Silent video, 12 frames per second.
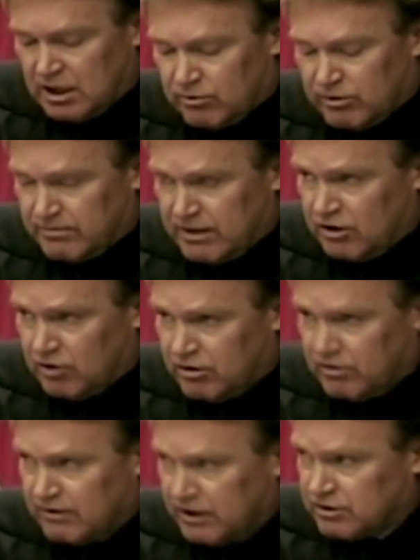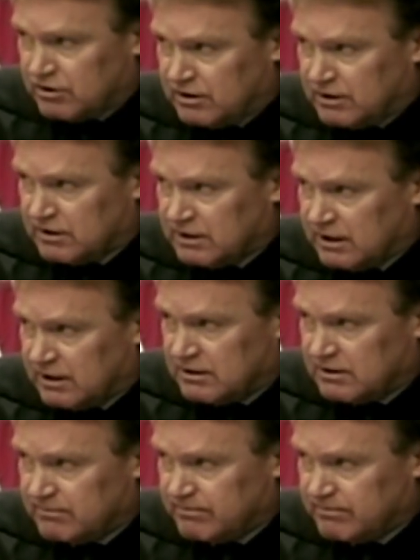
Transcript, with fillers: would have been no conviction in this case.